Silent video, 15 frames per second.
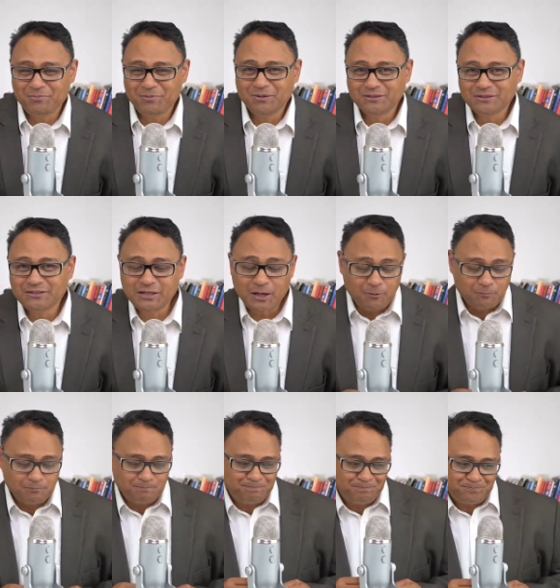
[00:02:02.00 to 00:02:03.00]
So
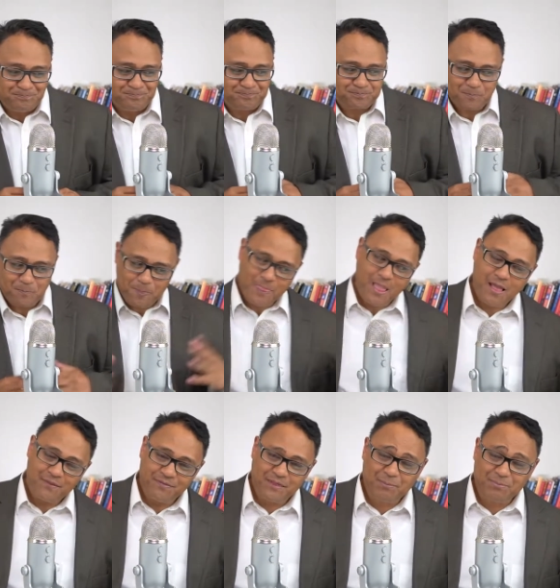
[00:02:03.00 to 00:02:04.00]

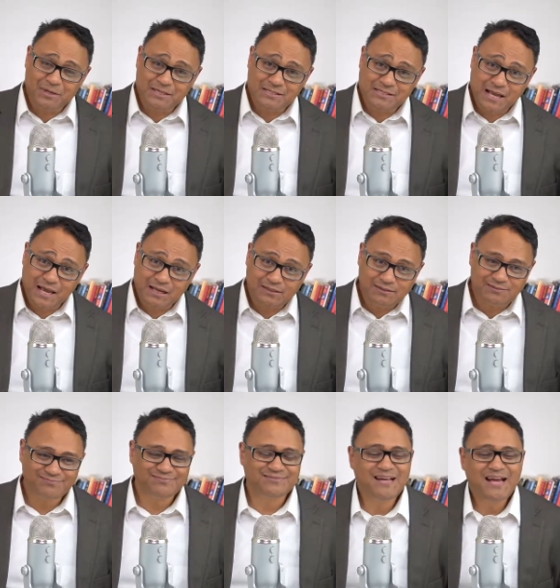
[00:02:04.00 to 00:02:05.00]
that being said,
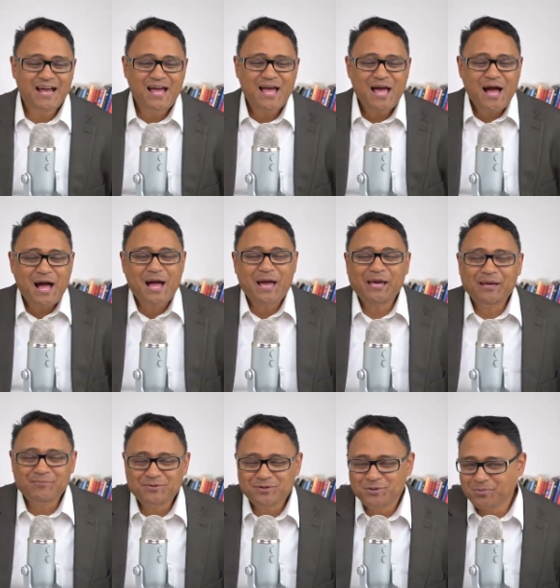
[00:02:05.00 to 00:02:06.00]
I am
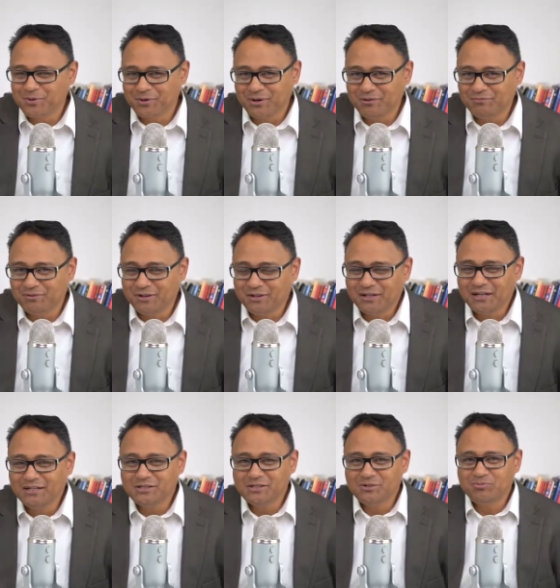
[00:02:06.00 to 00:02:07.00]
super grateful and
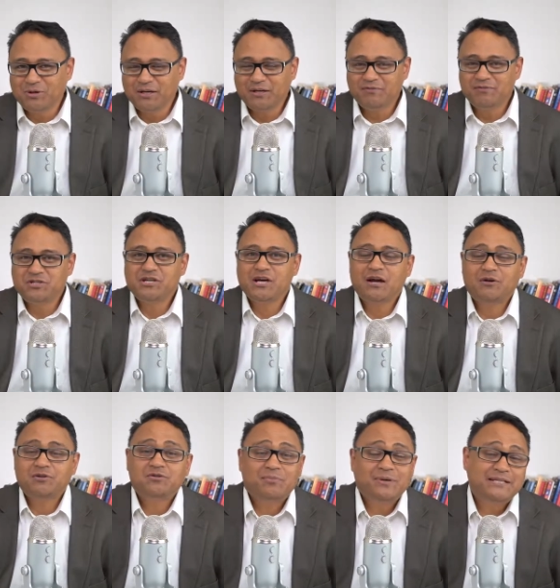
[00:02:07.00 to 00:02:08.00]
just want to give a shout out to
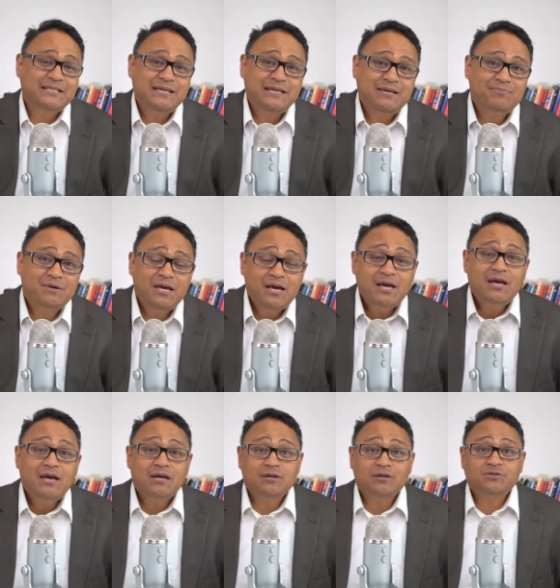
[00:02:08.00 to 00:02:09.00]
my team
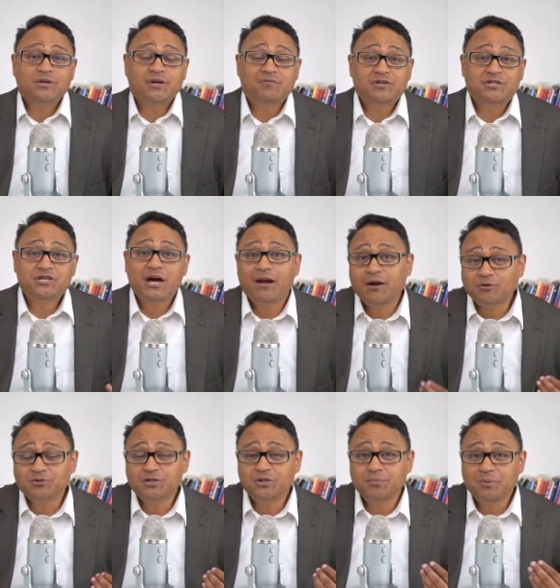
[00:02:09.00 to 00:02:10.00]
and also give a shout out to
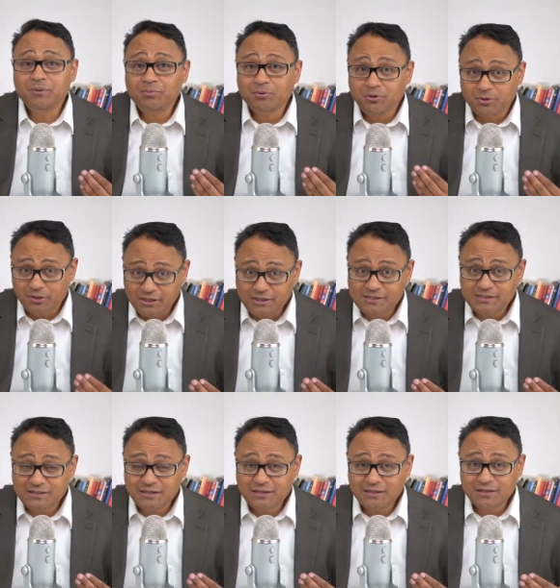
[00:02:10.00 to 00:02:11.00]
the people who are
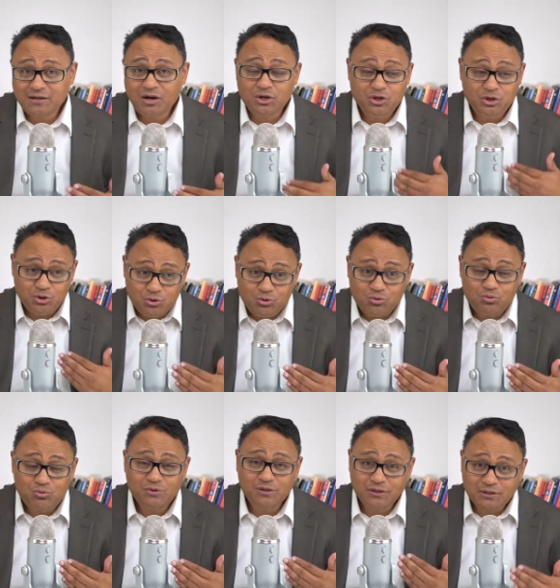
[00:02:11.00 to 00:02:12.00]
listening. You,
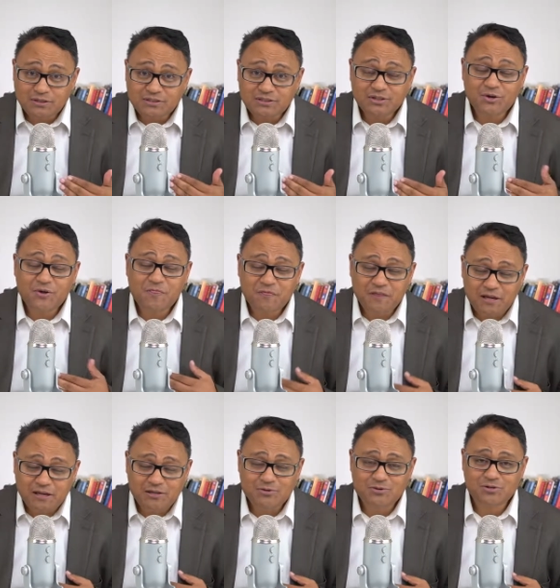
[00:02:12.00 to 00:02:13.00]
the listener, thank
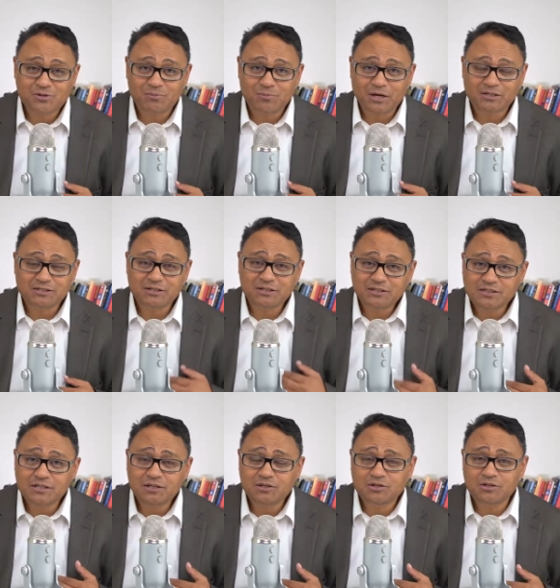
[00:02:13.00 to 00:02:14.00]
you so much, and
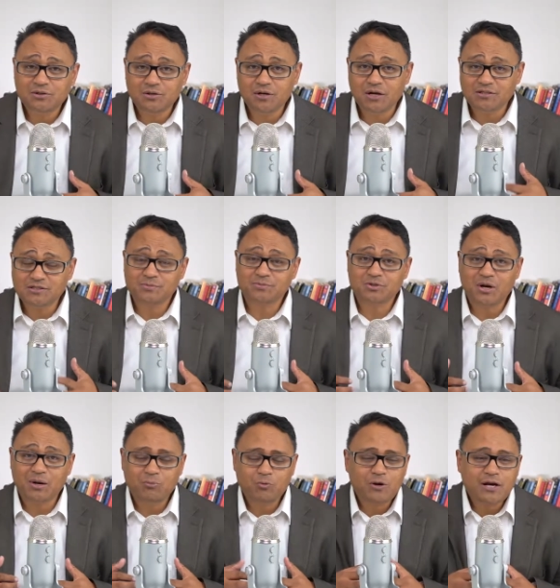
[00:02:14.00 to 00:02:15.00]
continue to subscribe.
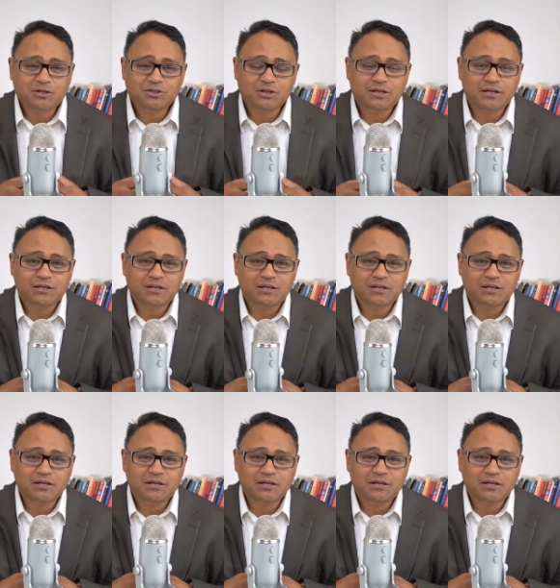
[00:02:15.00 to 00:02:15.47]
We're actually going to